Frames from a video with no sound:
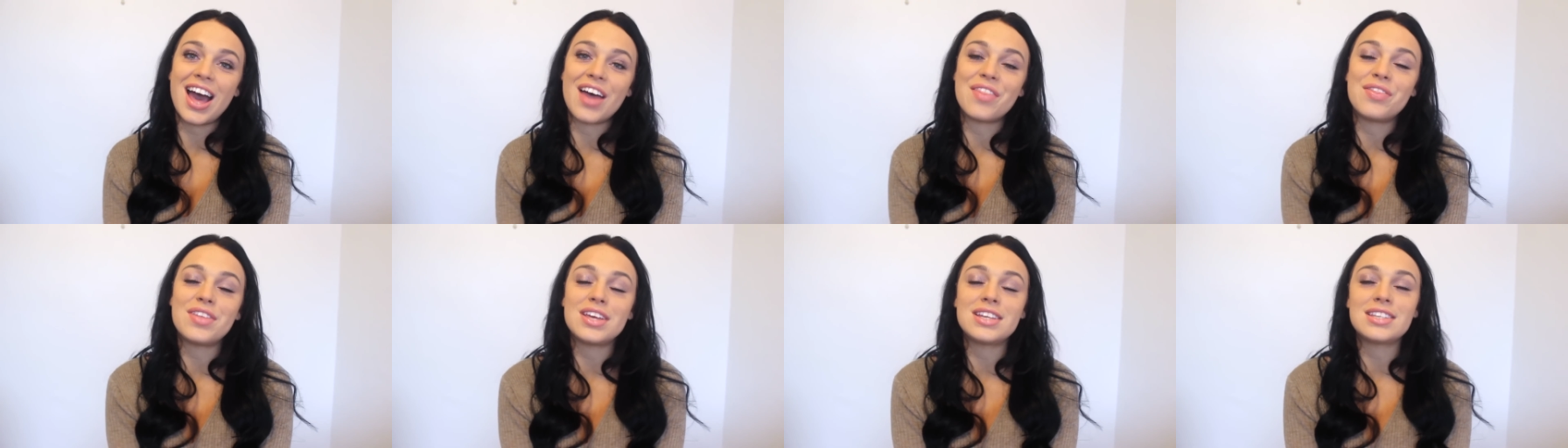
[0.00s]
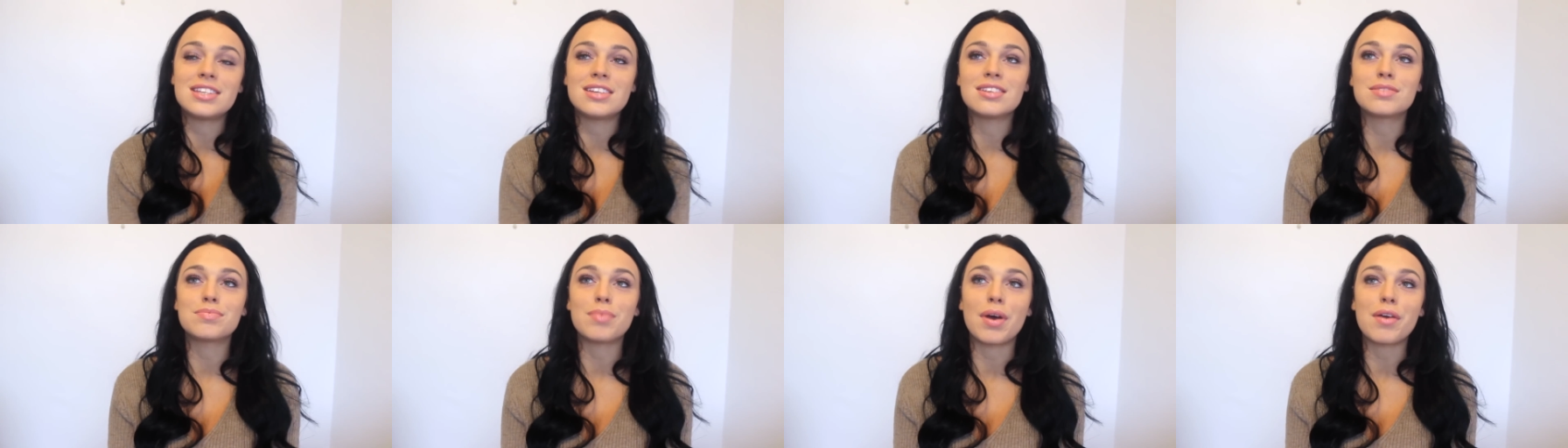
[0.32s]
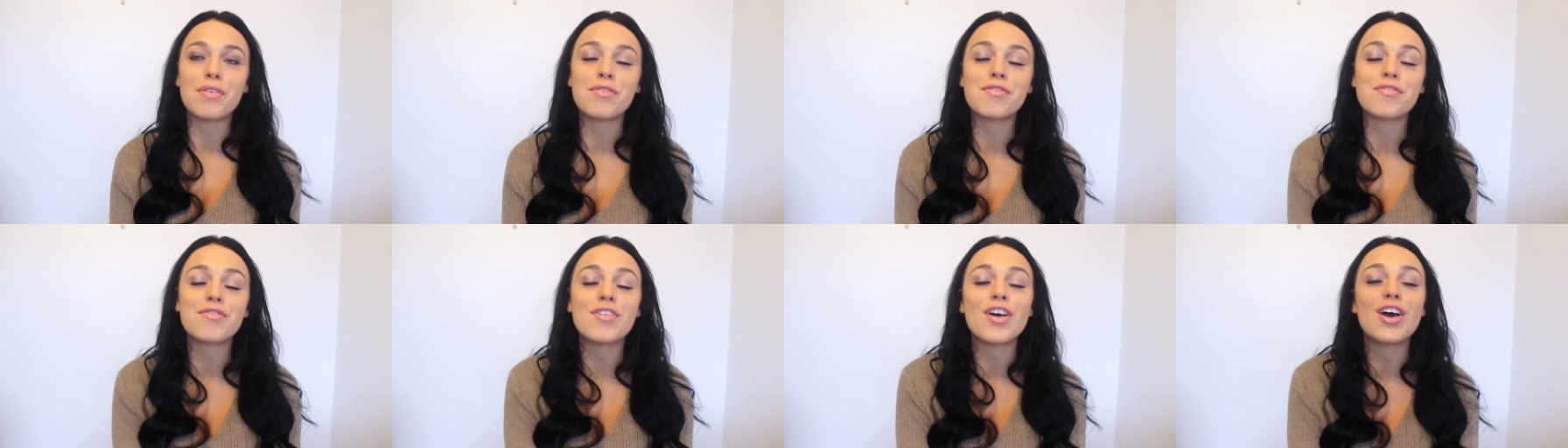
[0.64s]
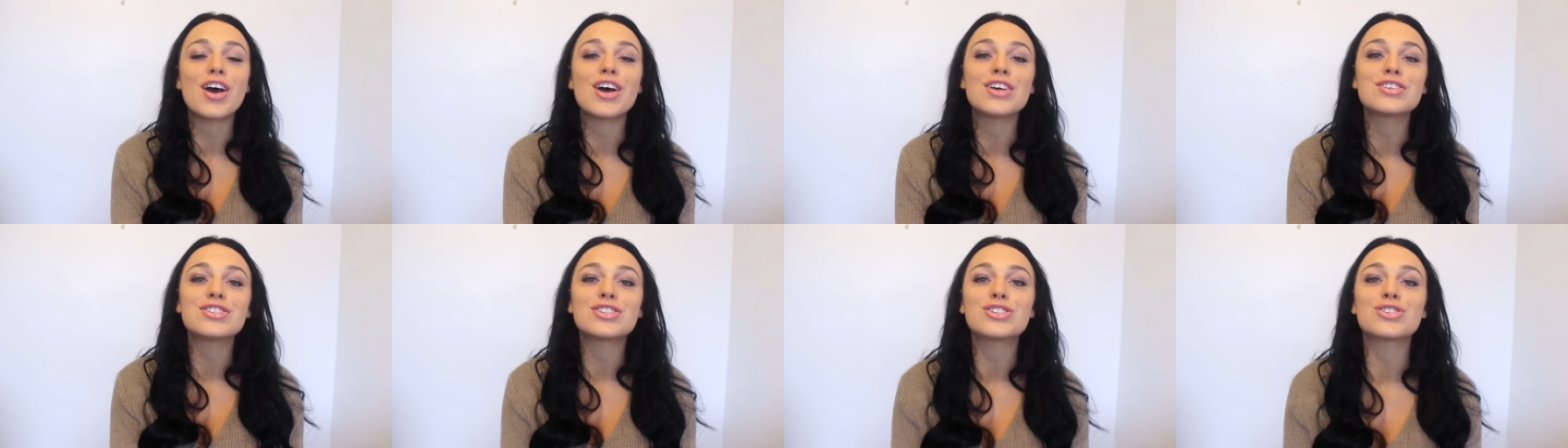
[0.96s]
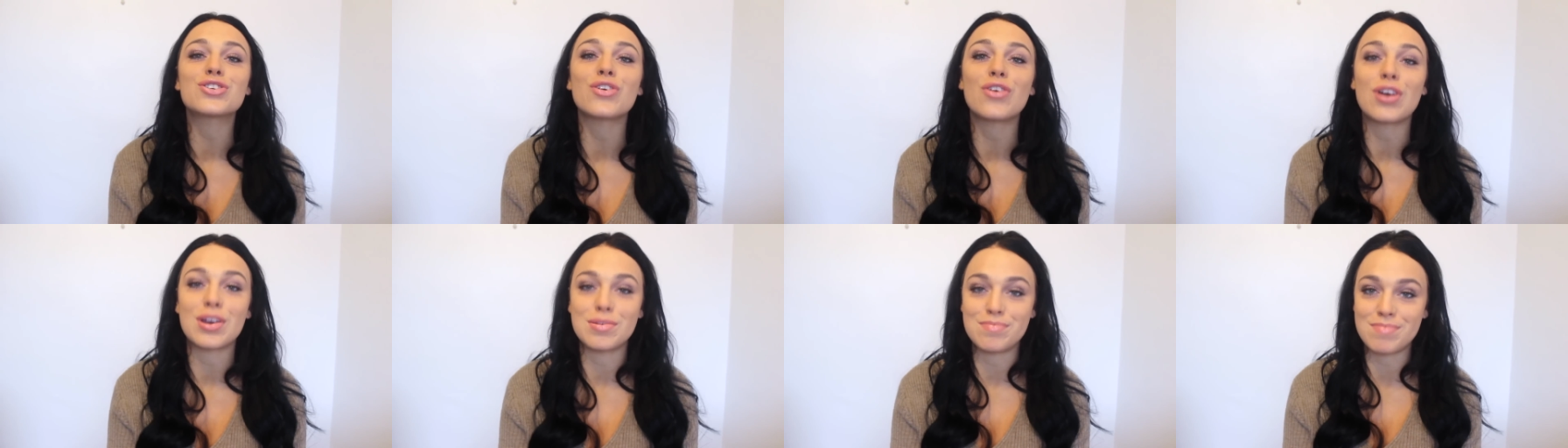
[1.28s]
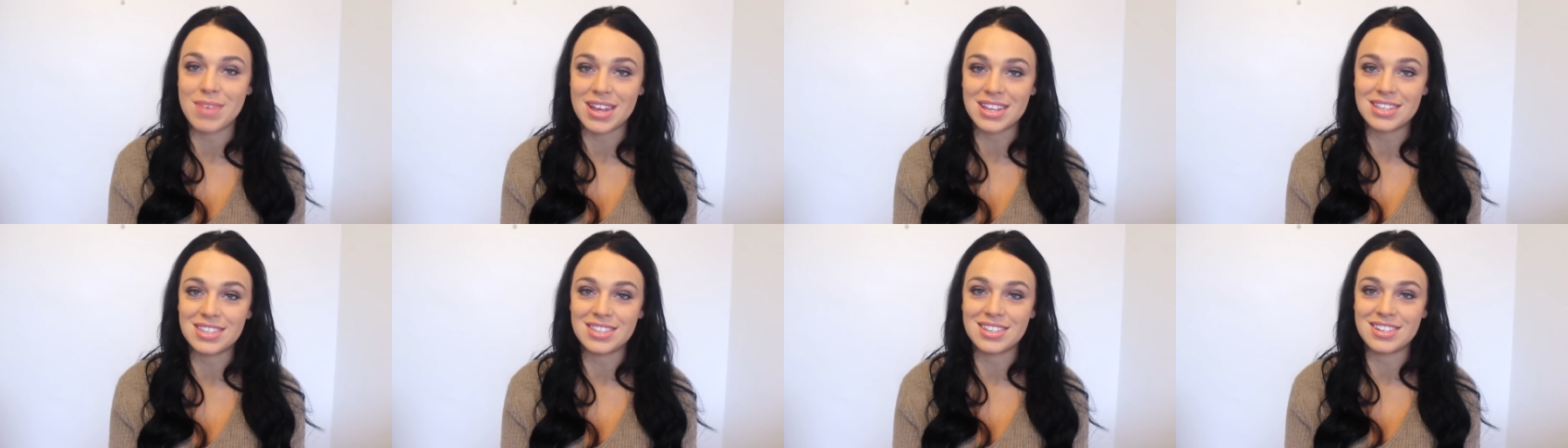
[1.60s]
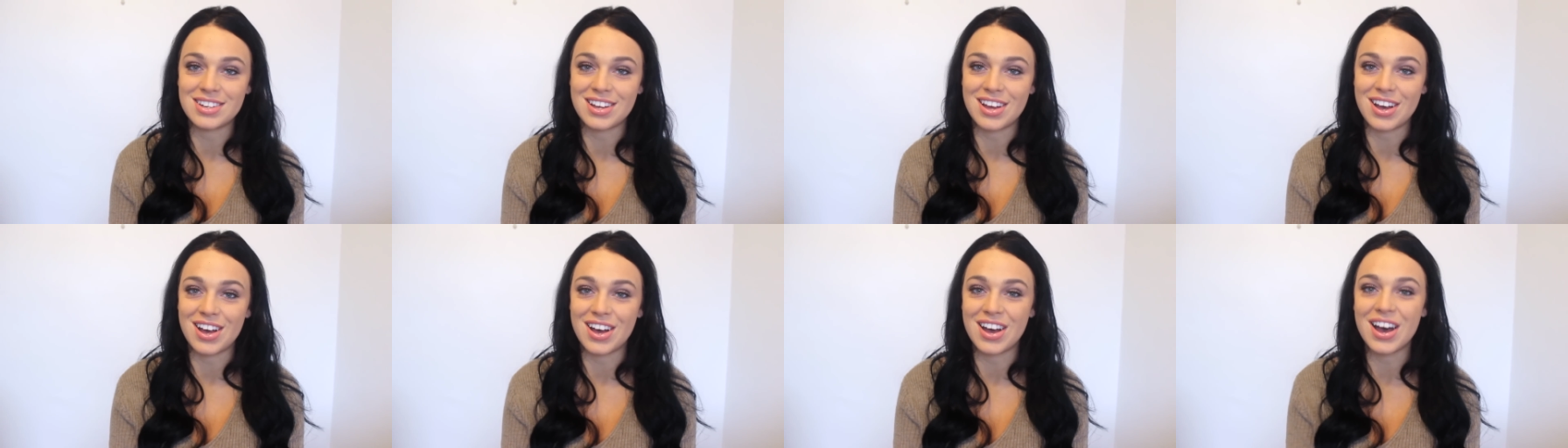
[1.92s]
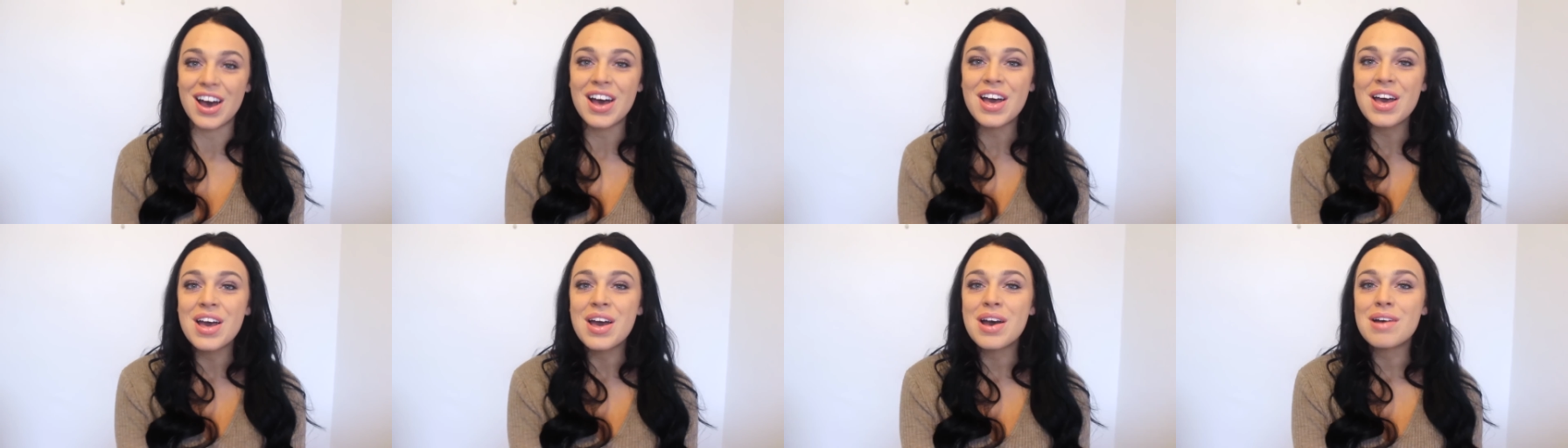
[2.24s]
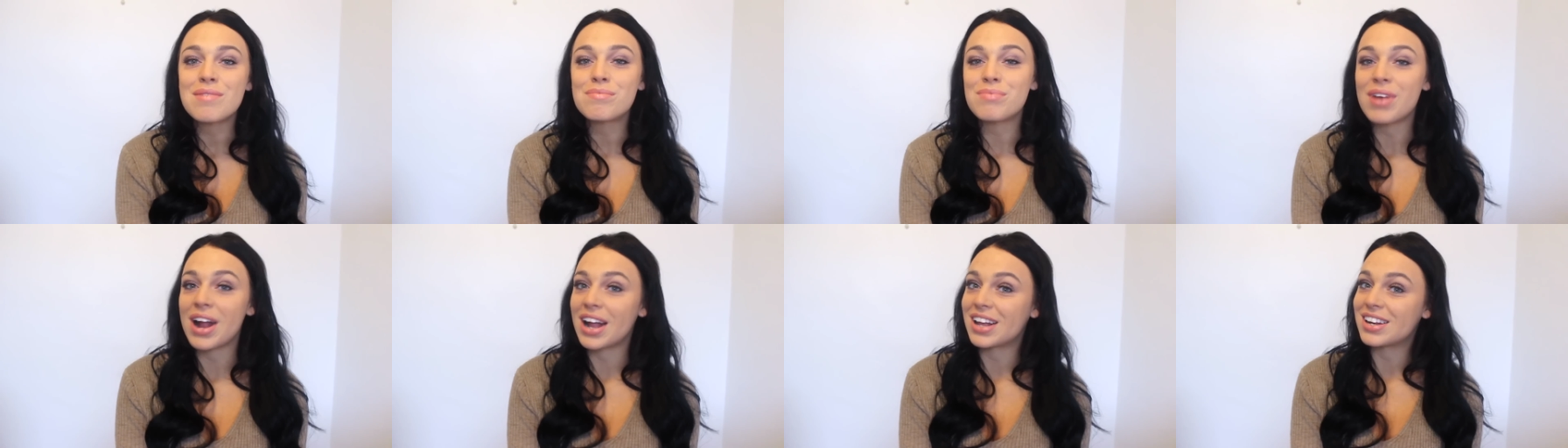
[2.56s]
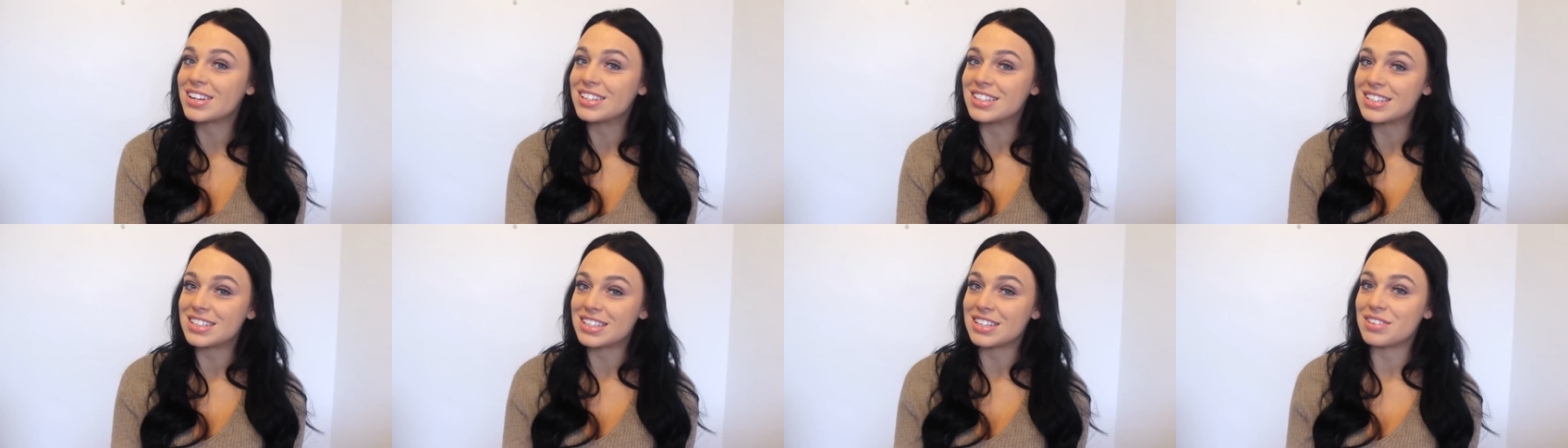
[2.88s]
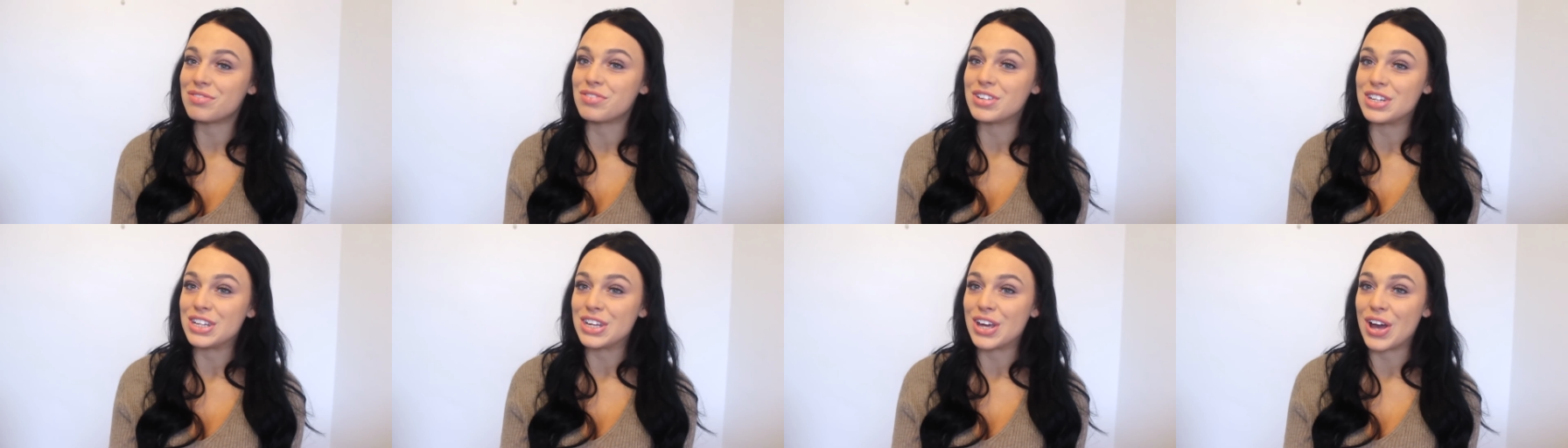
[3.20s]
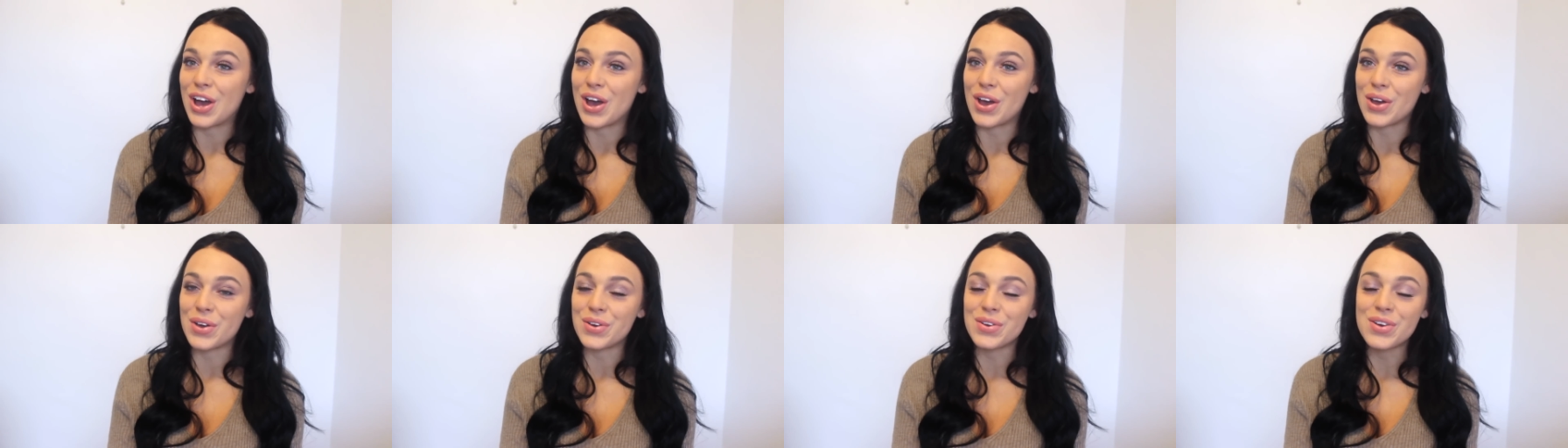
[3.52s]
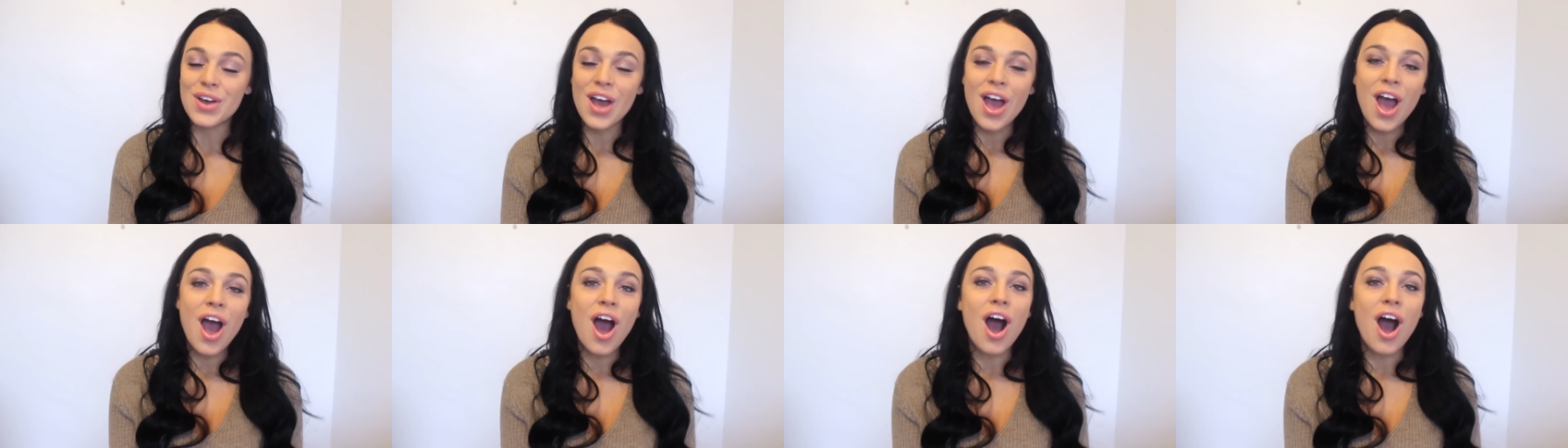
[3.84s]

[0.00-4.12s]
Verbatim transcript: and this is my first trimester pregnancy video.